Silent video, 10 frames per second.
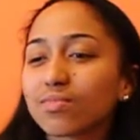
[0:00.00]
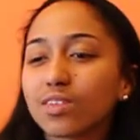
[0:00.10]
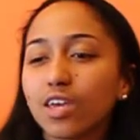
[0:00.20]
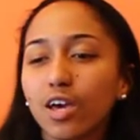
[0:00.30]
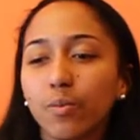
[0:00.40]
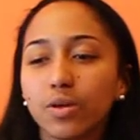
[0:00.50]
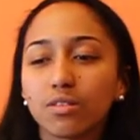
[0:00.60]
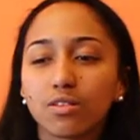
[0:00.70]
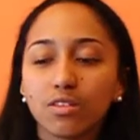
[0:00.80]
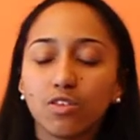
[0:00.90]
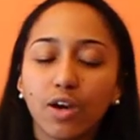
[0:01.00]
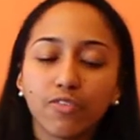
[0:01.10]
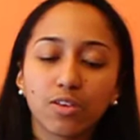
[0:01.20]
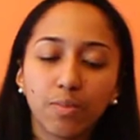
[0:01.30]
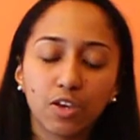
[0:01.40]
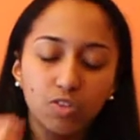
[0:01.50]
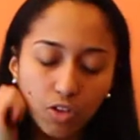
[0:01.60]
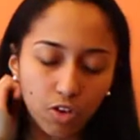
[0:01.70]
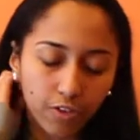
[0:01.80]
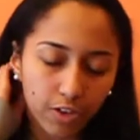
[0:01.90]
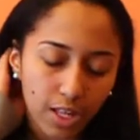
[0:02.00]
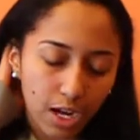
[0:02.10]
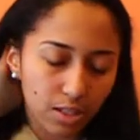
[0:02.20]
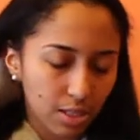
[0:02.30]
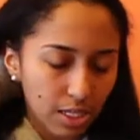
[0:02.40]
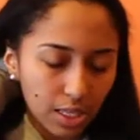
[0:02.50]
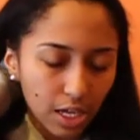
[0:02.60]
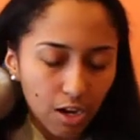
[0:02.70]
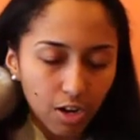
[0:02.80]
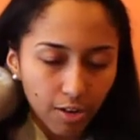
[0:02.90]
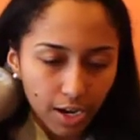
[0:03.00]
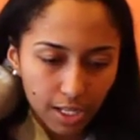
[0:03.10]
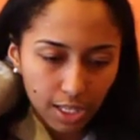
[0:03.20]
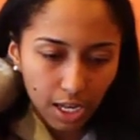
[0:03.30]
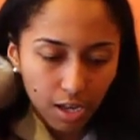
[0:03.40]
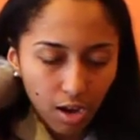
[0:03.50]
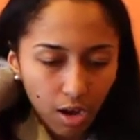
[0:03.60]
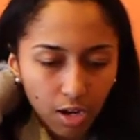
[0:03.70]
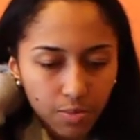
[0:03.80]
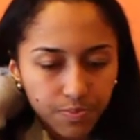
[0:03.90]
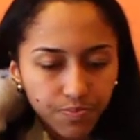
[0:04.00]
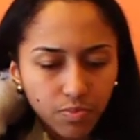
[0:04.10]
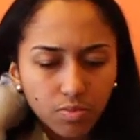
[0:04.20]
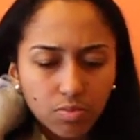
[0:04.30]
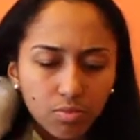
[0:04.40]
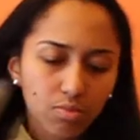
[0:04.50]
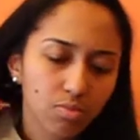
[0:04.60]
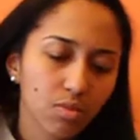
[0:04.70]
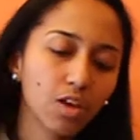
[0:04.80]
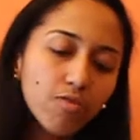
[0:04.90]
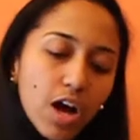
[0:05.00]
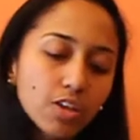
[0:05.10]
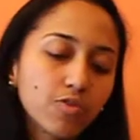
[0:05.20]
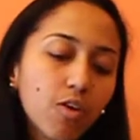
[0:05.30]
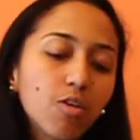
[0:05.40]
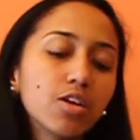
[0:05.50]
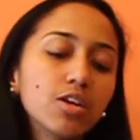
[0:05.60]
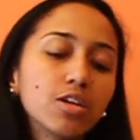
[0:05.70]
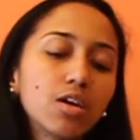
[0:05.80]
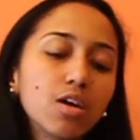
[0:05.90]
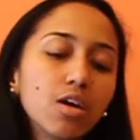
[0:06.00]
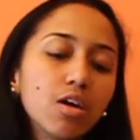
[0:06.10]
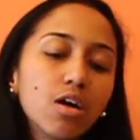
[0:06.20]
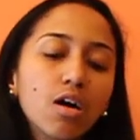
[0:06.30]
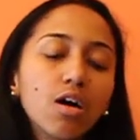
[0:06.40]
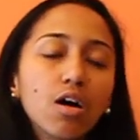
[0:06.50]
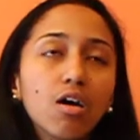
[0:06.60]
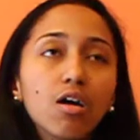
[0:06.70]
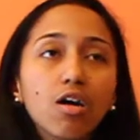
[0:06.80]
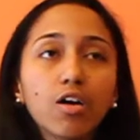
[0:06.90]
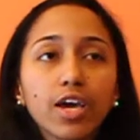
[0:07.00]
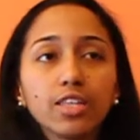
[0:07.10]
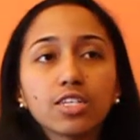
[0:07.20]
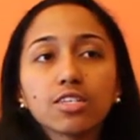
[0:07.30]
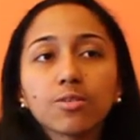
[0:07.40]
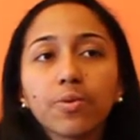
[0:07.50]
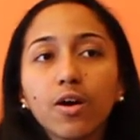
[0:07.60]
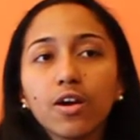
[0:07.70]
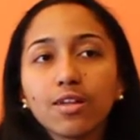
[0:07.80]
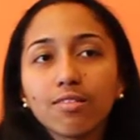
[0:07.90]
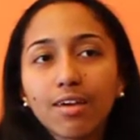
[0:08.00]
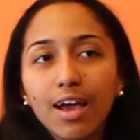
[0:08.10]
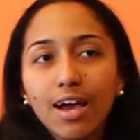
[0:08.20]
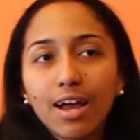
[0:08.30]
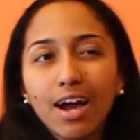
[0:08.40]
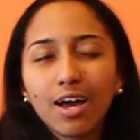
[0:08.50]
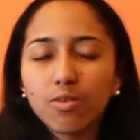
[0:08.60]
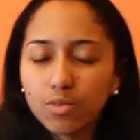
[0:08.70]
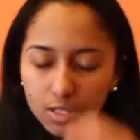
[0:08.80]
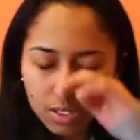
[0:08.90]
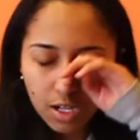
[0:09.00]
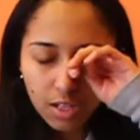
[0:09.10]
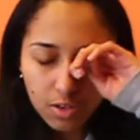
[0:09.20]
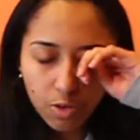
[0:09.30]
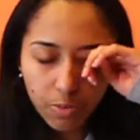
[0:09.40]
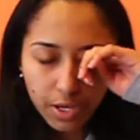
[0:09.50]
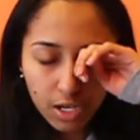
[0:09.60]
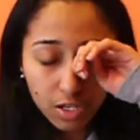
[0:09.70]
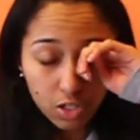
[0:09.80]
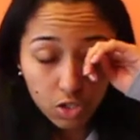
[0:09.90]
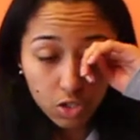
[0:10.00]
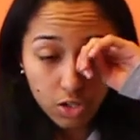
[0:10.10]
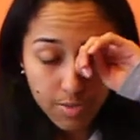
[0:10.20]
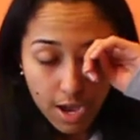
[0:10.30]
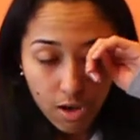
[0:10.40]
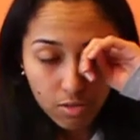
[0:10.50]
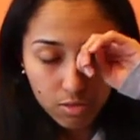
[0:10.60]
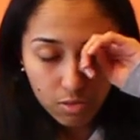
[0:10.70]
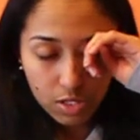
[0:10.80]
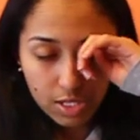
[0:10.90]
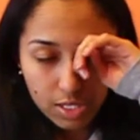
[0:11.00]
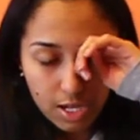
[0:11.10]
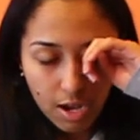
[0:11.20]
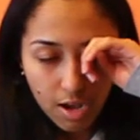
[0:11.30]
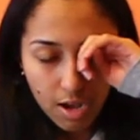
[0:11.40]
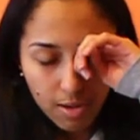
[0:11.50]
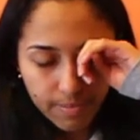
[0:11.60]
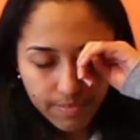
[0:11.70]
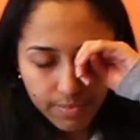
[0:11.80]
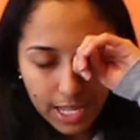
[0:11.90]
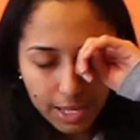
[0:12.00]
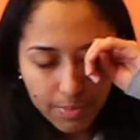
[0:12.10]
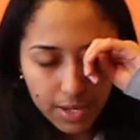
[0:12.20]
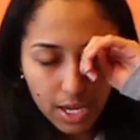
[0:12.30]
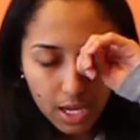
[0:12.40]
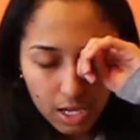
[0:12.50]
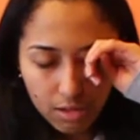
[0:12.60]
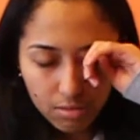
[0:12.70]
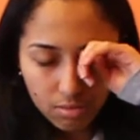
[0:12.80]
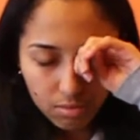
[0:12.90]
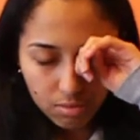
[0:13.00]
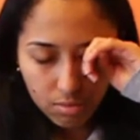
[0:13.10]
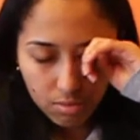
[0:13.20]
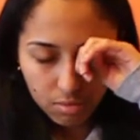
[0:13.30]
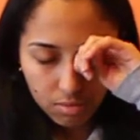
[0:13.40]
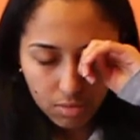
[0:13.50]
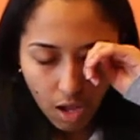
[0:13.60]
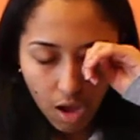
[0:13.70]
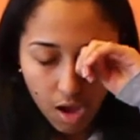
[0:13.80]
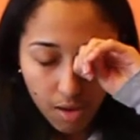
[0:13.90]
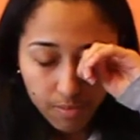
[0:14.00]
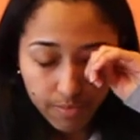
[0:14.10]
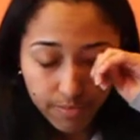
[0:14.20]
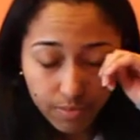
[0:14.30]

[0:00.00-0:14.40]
Yeah, but you have to make sure you fill out that thing out correctly. Fast forward. Okay, this is the part that I was a little bit concerned about, was the like being the